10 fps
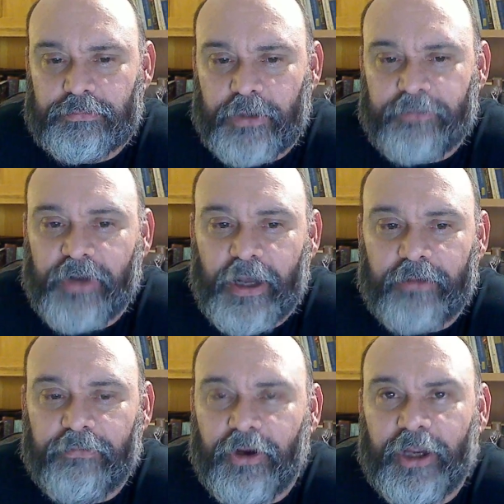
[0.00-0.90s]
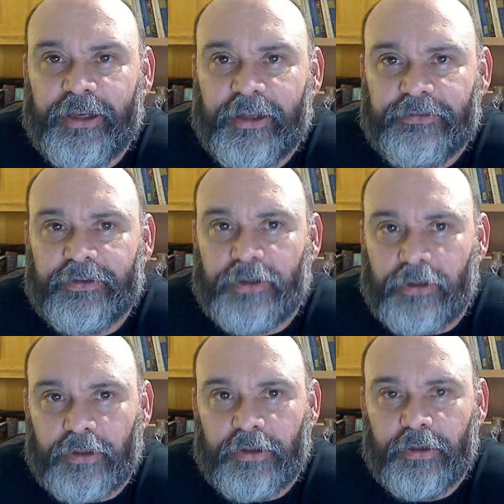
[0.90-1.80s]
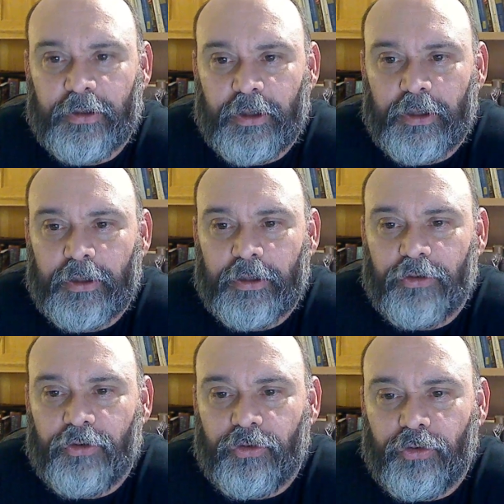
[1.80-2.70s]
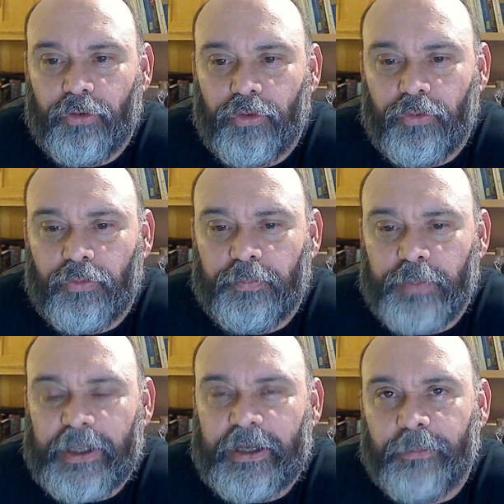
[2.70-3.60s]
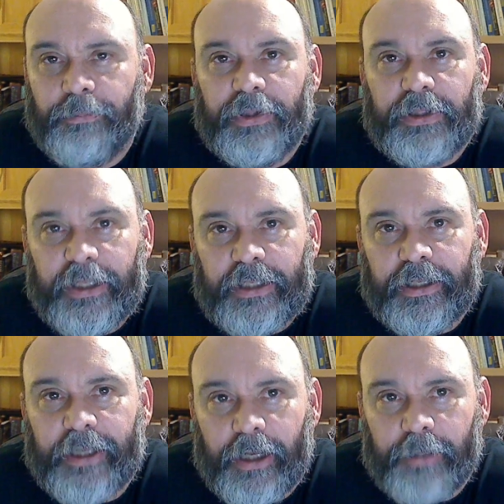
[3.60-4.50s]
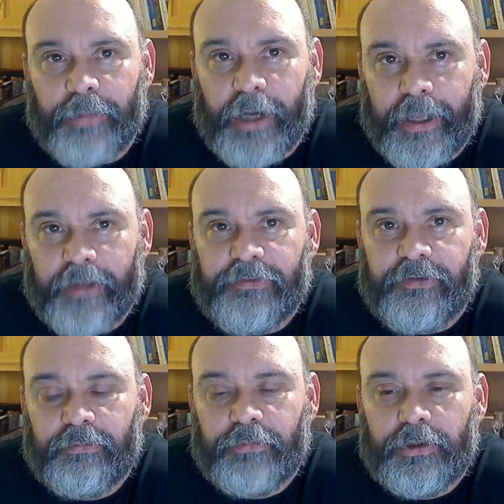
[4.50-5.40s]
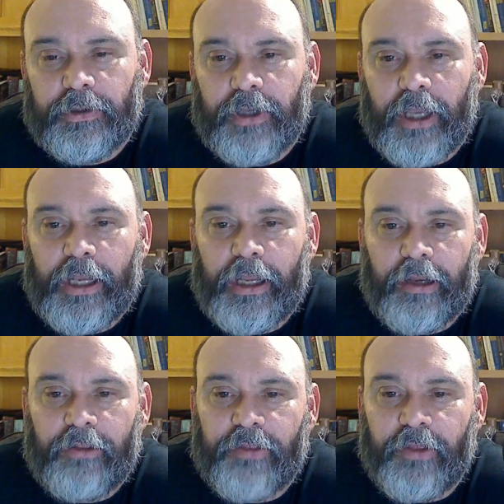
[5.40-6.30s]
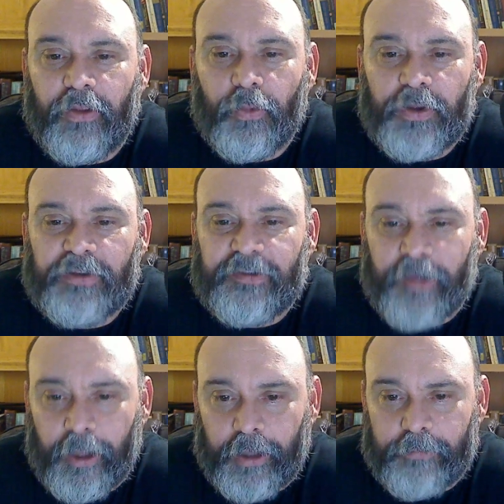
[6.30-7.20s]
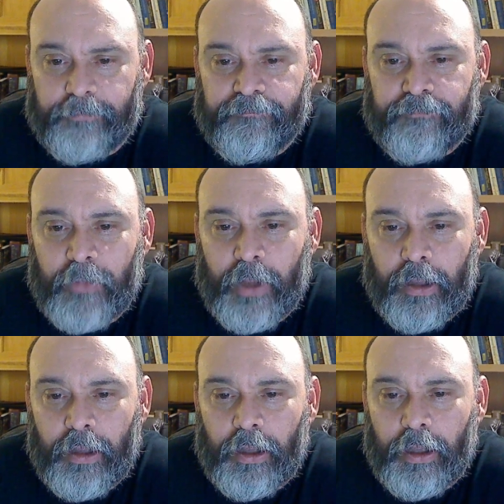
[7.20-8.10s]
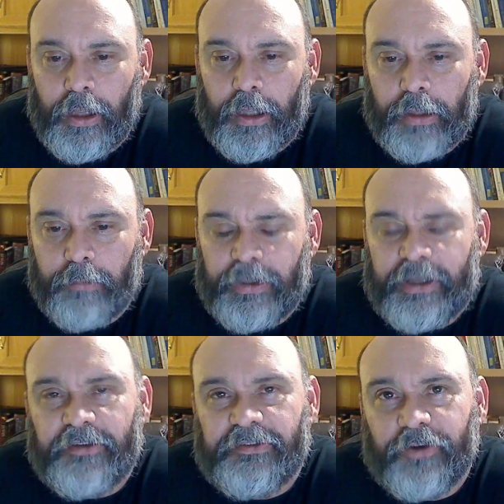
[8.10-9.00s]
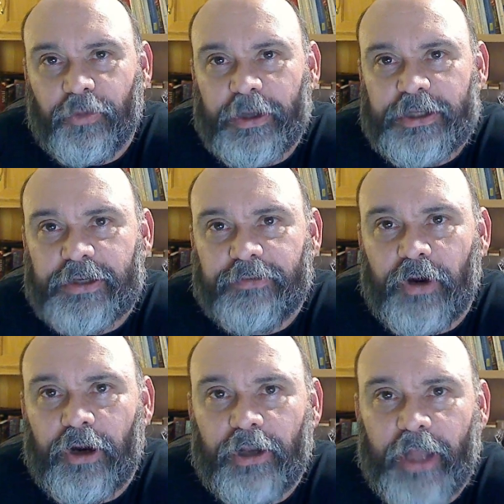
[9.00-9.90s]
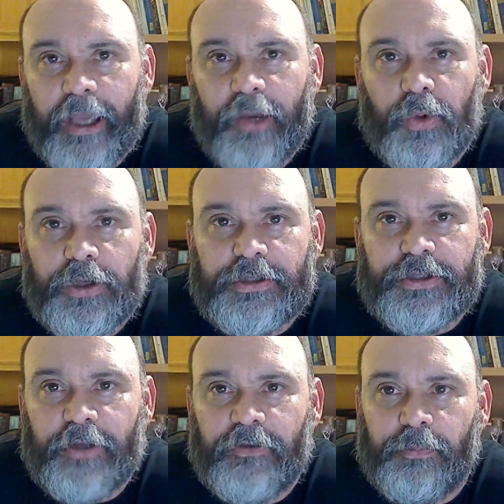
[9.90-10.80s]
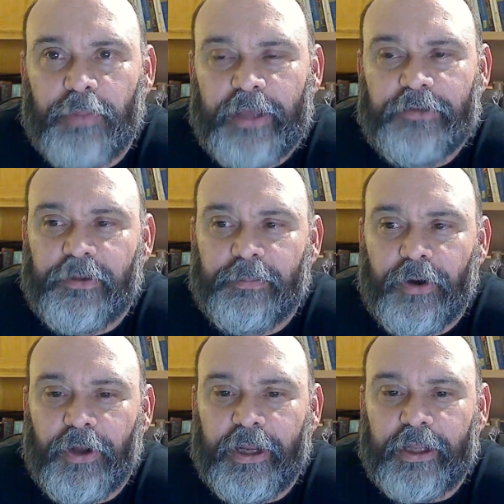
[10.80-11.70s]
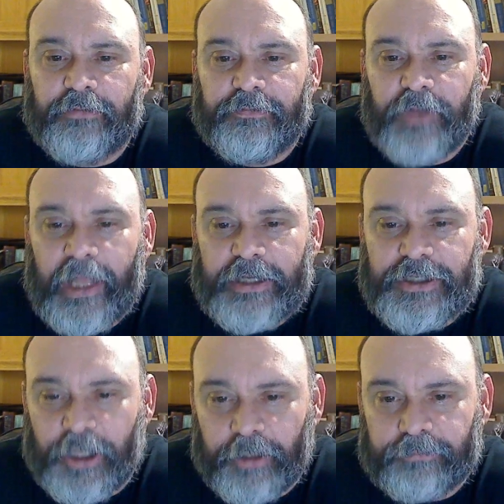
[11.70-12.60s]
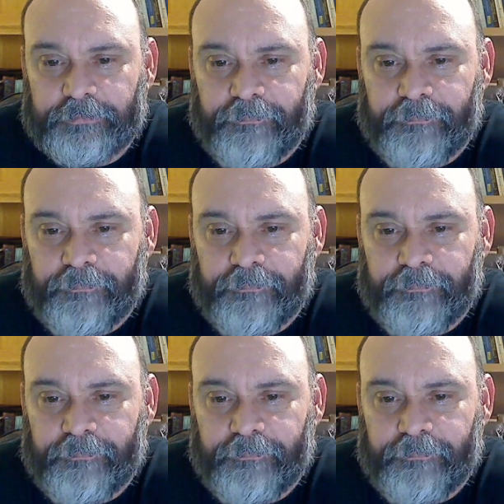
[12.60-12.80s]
if not very difficult, to be completely unbiased in anything that we say. Because so much of our language is based upon inflection,